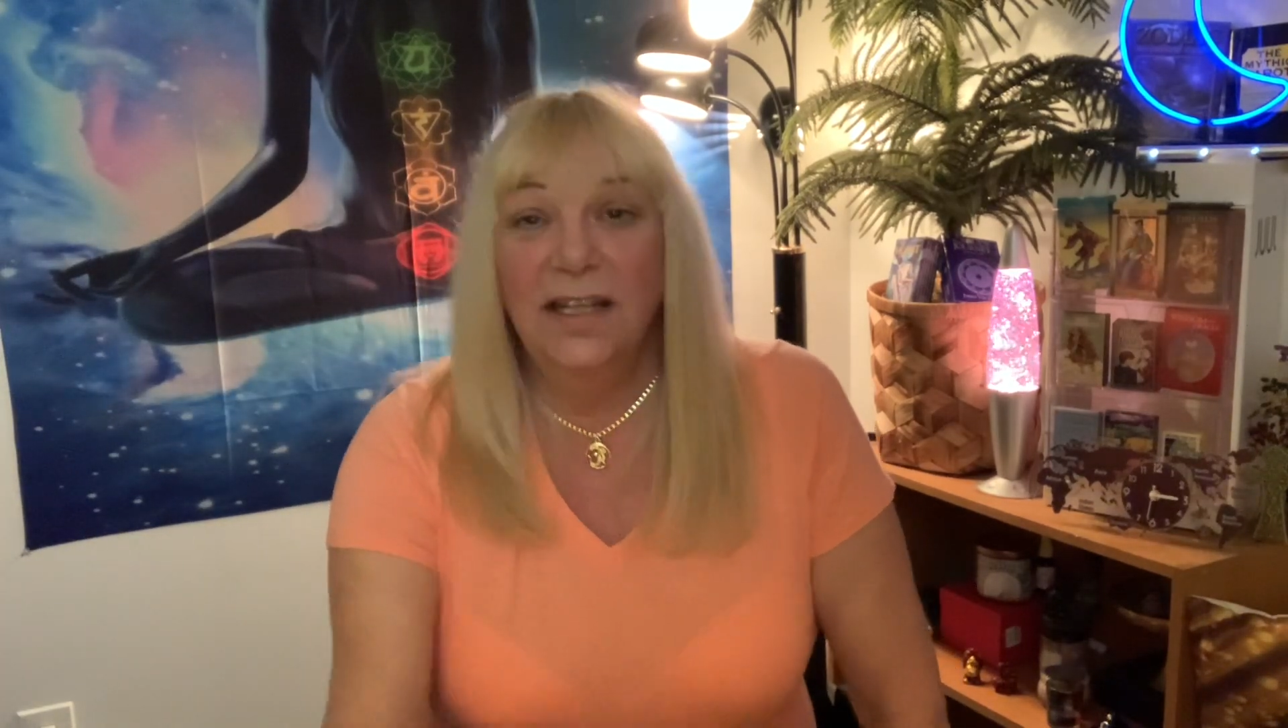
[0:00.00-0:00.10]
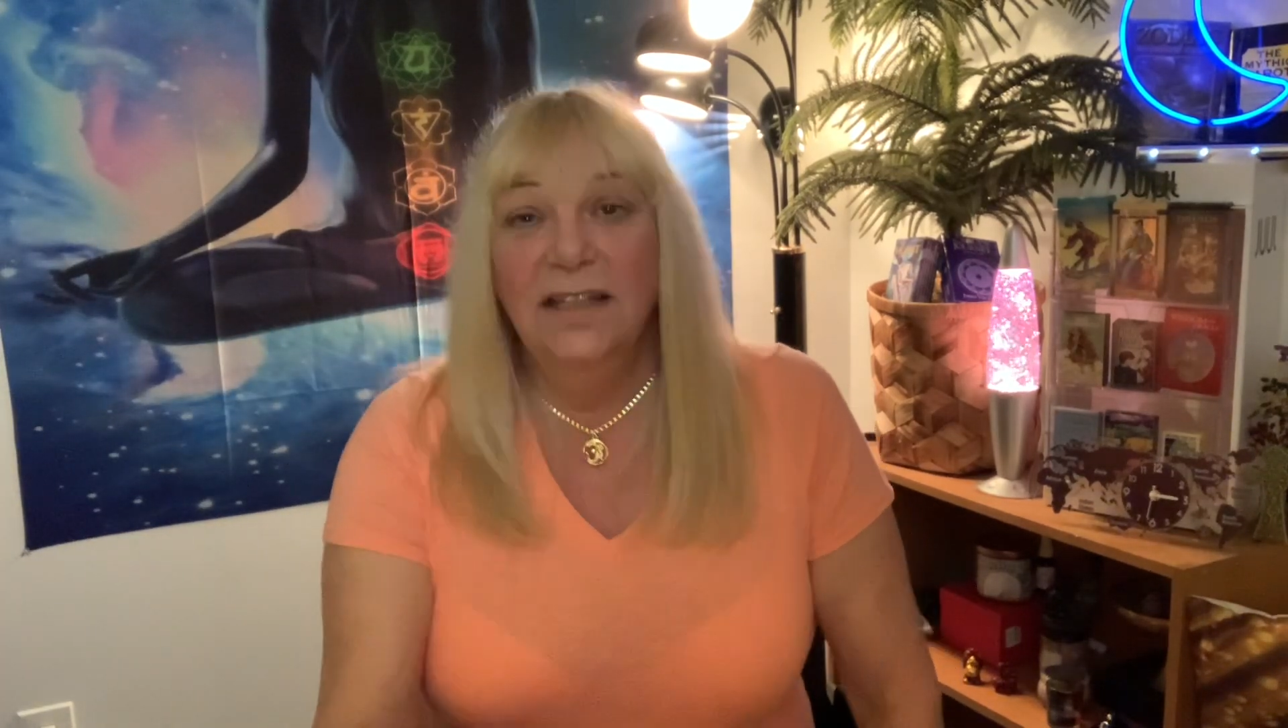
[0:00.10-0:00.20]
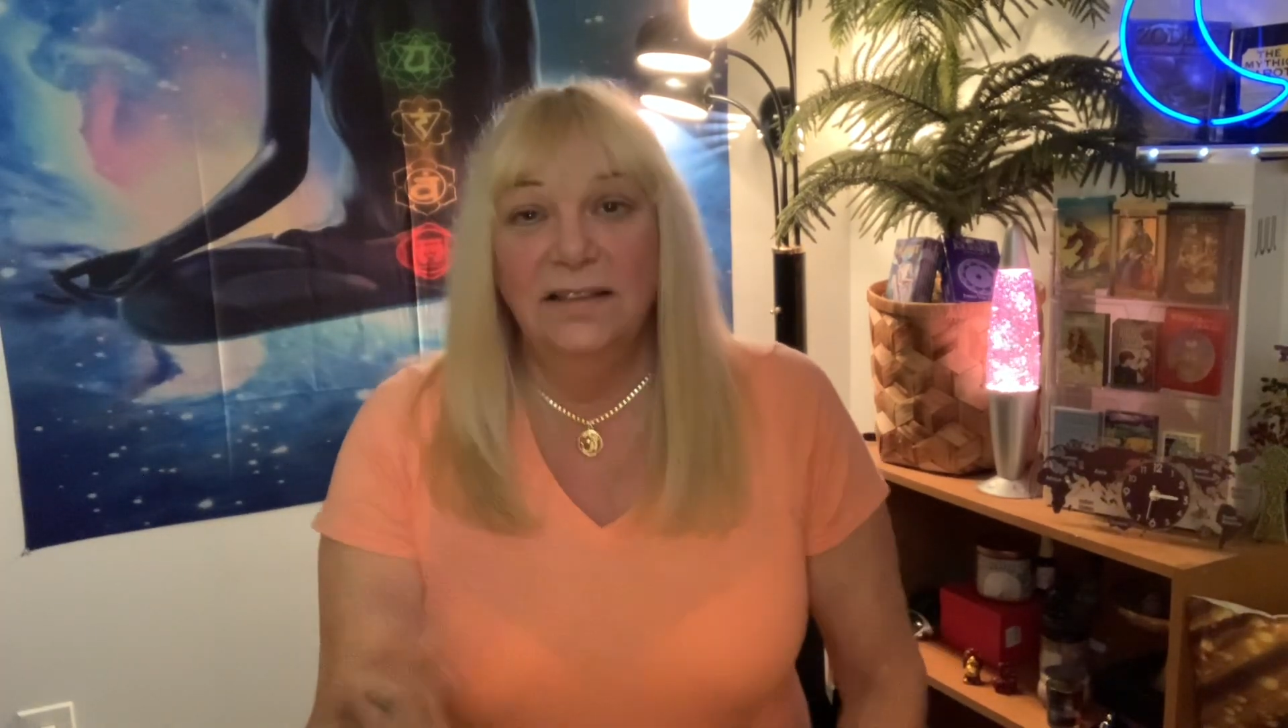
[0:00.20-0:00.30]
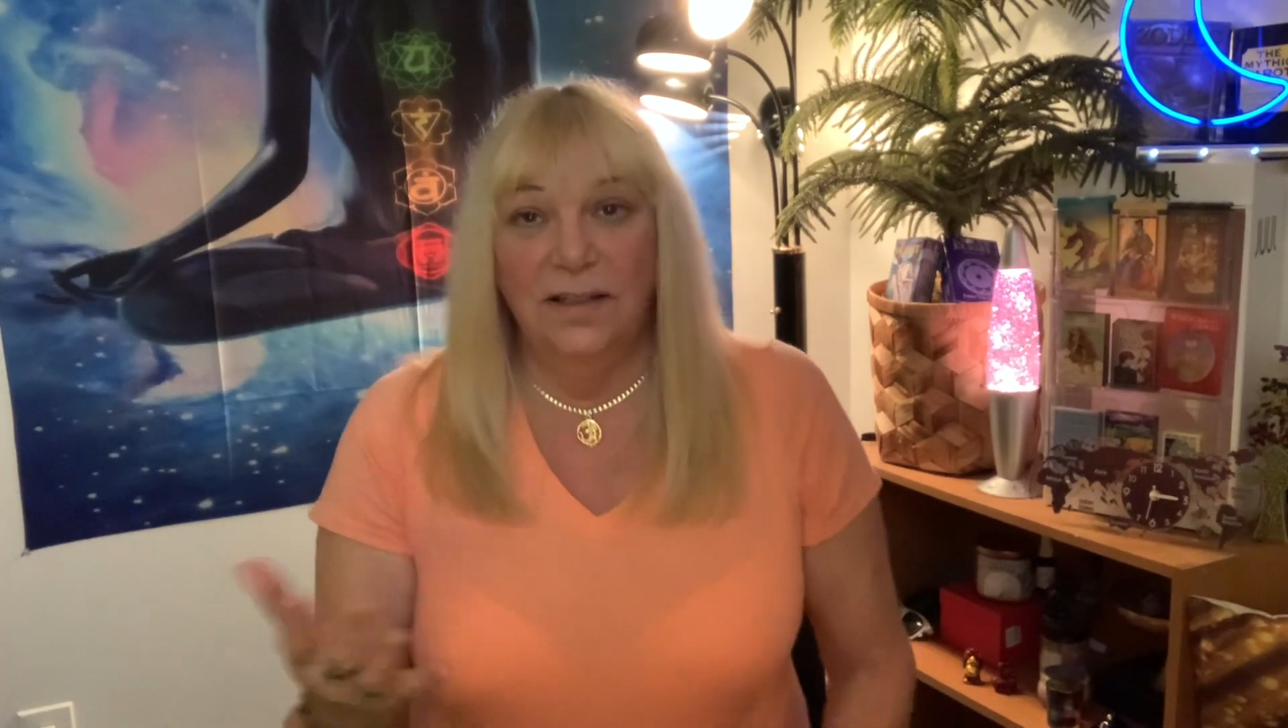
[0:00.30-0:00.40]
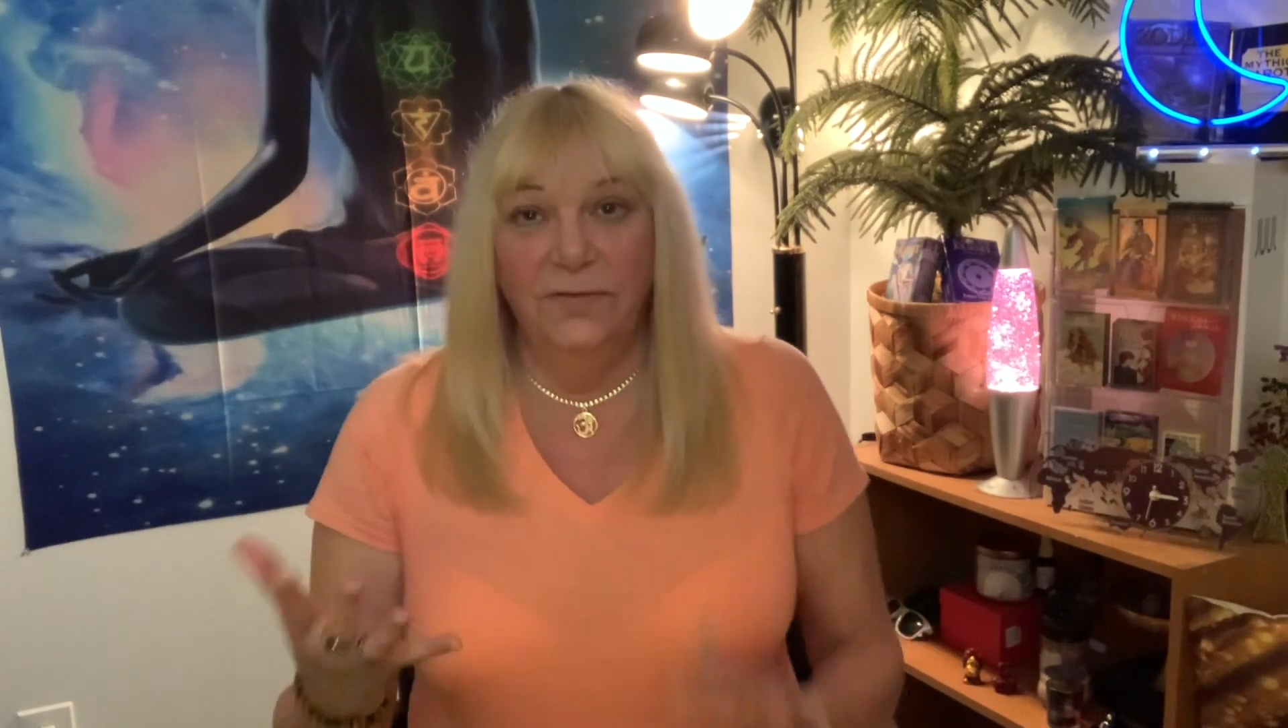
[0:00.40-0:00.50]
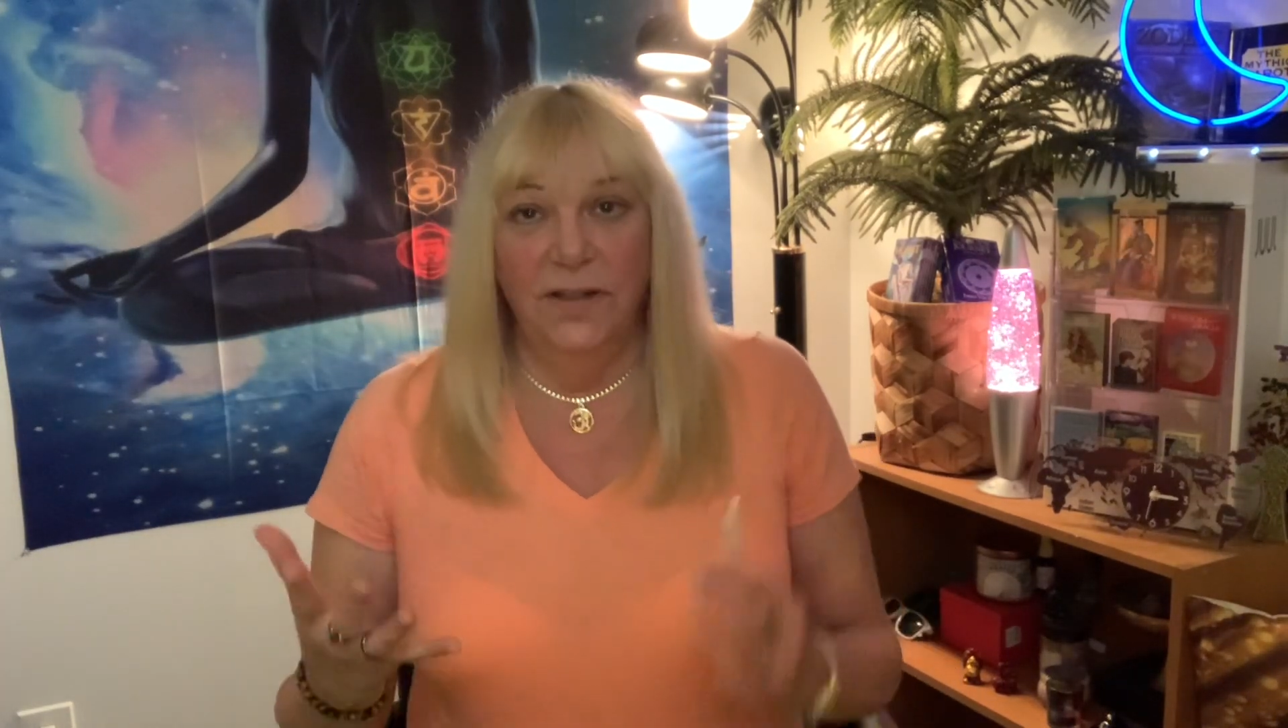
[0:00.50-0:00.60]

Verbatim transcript: is that